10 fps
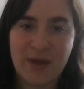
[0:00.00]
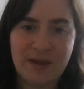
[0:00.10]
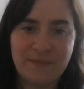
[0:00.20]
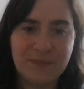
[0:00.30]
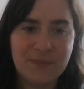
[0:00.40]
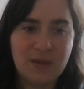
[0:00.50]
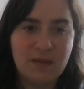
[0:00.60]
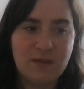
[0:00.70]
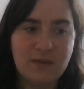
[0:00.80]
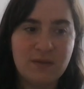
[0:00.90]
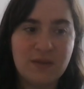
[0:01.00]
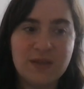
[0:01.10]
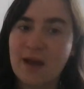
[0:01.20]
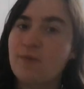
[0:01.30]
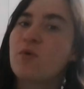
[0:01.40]
but the
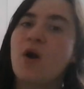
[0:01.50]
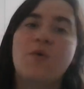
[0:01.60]
dead were